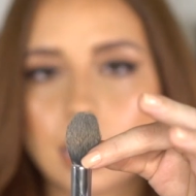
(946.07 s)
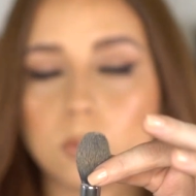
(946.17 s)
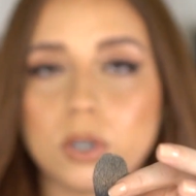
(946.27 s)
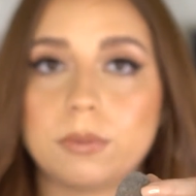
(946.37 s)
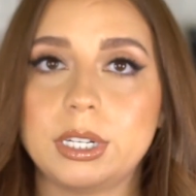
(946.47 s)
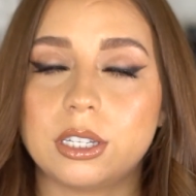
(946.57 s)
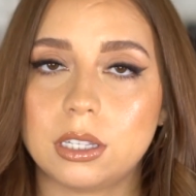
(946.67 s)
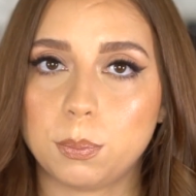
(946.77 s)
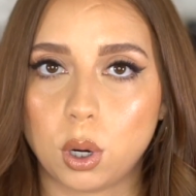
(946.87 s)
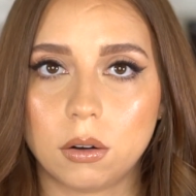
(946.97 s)
which means
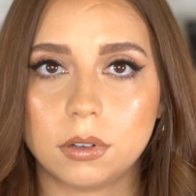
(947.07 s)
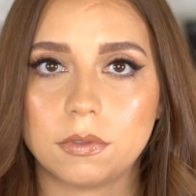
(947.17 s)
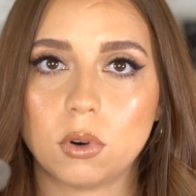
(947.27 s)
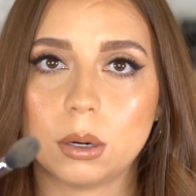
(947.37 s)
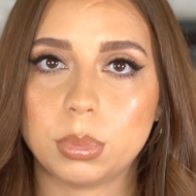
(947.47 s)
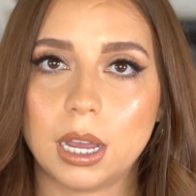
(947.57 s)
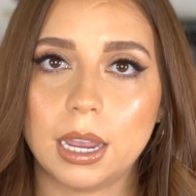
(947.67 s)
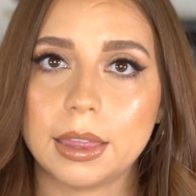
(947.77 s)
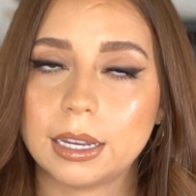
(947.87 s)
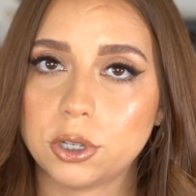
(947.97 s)
it's perfect for
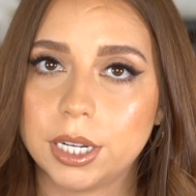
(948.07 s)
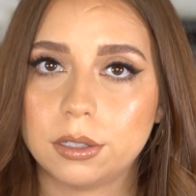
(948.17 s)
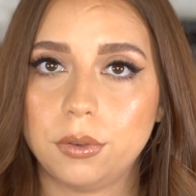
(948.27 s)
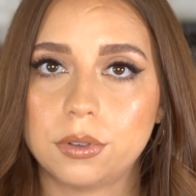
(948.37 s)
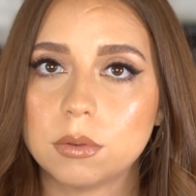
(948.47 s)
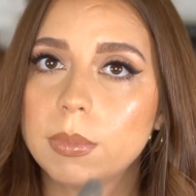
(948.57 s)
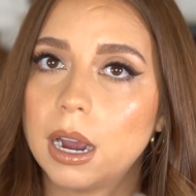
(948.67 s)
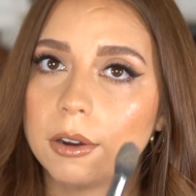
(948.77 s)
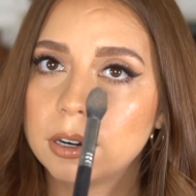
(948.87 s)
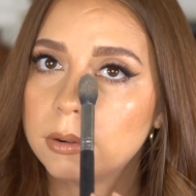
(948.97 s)
applying that translucent
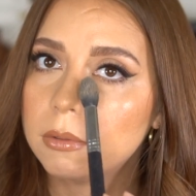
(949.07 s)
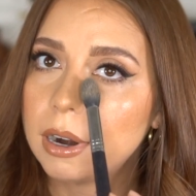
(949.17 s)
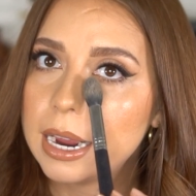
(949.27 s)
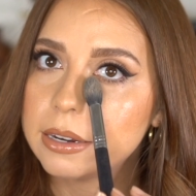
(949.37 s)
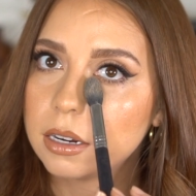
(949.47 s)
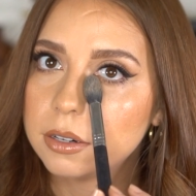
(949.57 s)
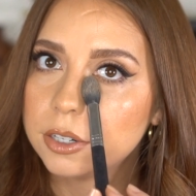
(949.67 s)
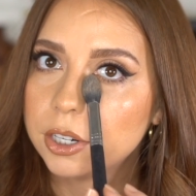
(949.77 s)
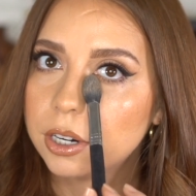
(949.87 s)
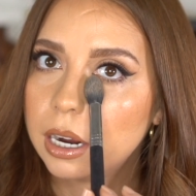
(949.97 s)
powder right
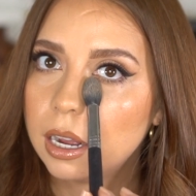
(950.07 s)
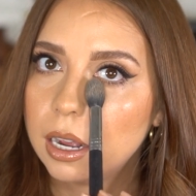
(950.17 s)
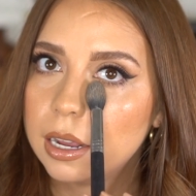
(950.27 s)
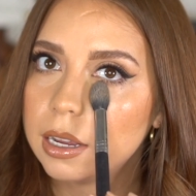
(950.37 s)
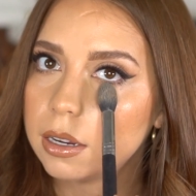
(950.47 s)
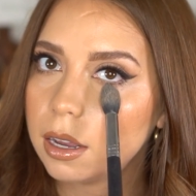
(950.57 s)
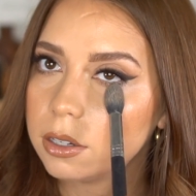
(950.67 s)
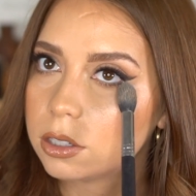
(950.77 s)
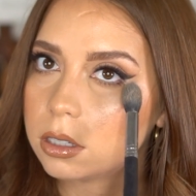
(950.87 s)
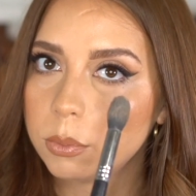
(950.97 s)
under your eye and kind of
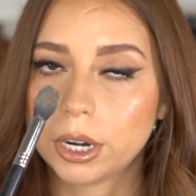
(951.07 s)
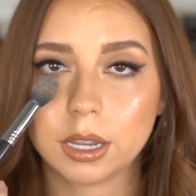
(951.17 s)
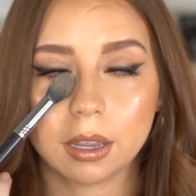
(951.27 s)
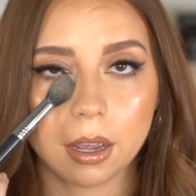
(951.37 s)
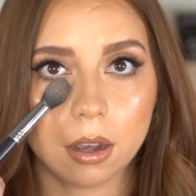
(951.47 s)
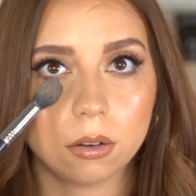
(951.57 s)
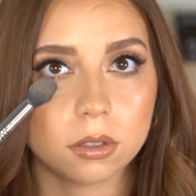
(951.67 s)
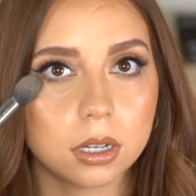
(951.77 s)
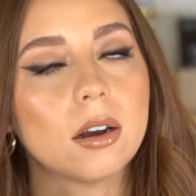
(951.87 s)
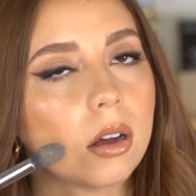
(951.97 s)
just spreading it out,
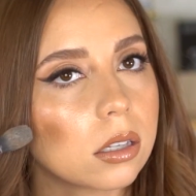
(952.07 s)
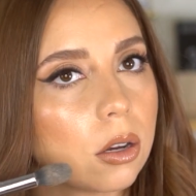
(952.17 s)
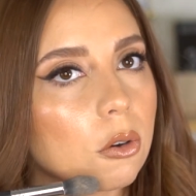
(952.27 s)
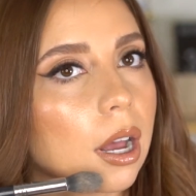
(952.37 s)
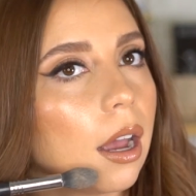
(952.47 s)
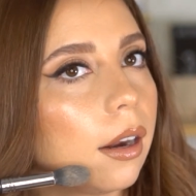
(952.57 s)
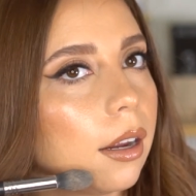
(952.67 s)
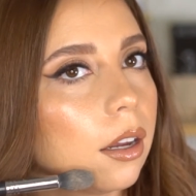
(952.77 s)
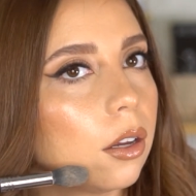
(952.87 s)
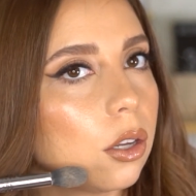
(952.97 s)
and also
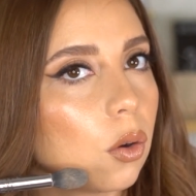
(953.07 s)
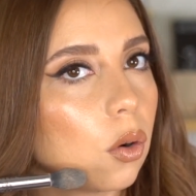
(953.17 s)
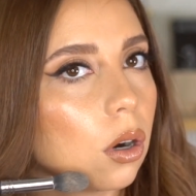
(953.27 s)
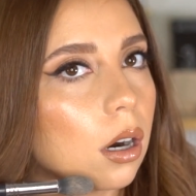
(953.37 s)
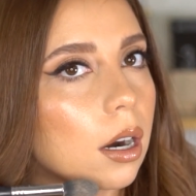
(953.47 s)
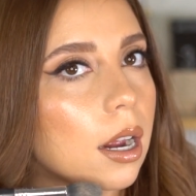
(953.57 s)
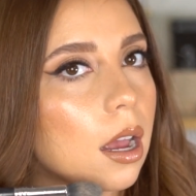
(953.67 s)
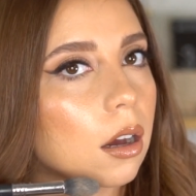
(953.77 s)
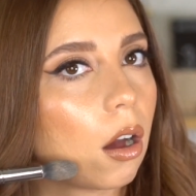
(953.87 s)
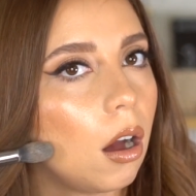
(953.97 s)
cutting your
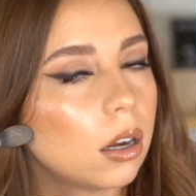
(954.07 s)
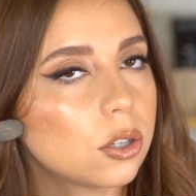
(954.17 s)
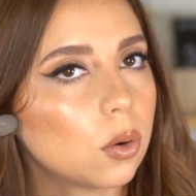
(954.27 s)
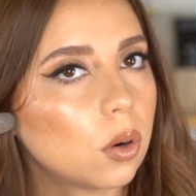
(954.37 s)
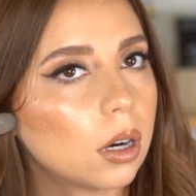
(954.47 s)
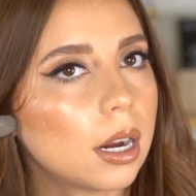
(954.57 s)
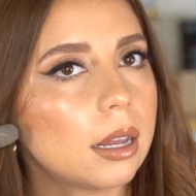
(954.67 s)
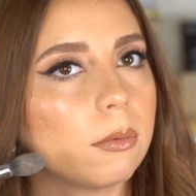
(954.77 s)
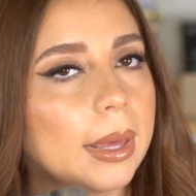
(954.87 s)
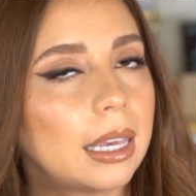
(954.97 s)
contour
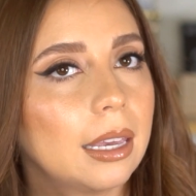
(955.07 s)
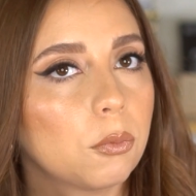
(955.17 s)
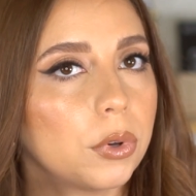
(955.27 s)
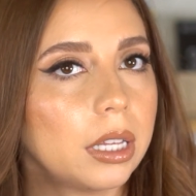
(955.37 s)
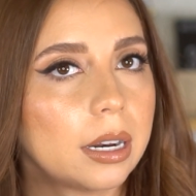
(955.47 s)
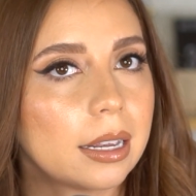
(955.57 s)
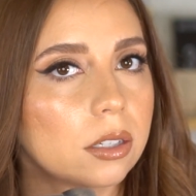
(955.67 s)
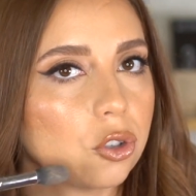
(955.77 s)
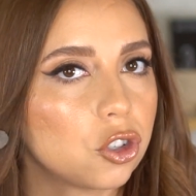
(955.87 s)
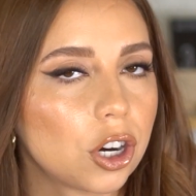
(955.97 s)
and making it really nice
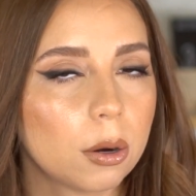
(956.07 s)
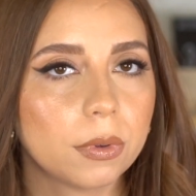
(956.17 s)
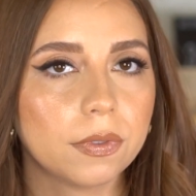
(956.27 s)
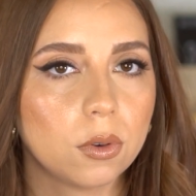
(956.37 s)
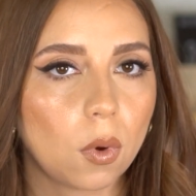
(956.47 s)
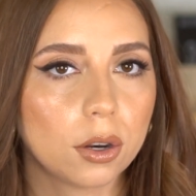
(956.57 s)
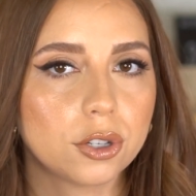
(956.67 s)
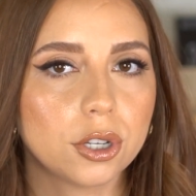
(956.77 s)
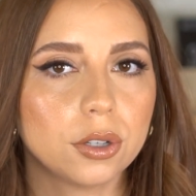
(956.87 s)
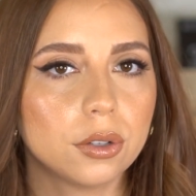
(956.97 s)
and sharp if you want
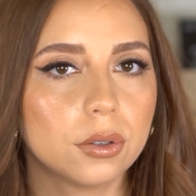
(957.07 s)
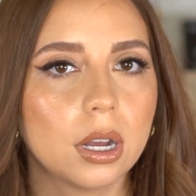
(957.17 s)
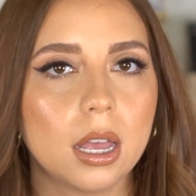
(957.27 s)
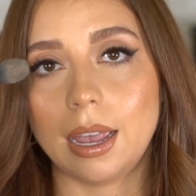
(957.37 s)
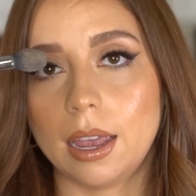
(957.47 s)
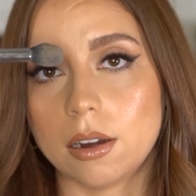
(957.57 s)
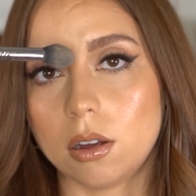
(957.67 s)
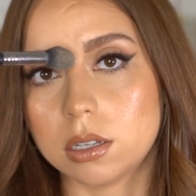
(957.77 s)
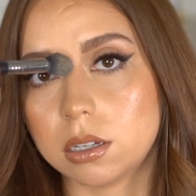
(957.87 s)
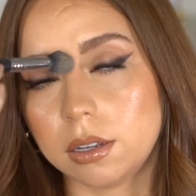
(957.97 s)
to, and
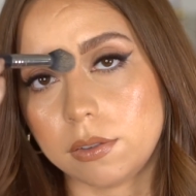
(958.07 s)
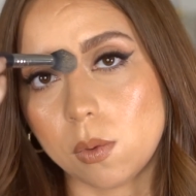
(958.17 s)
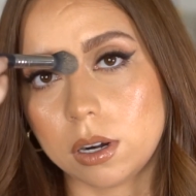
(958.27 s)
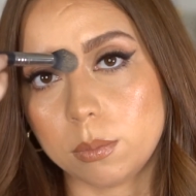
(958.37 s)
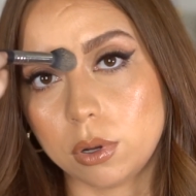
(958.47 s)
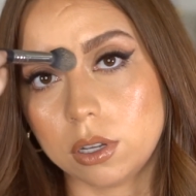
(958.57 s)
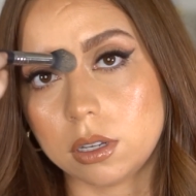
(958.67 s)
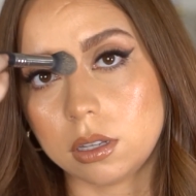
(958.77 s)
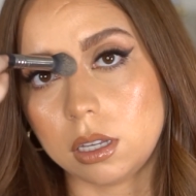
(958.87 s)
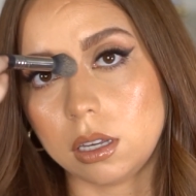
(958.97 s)
also if you want to put
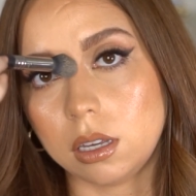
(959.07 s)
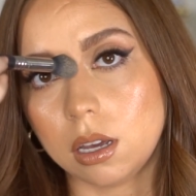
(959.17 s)
the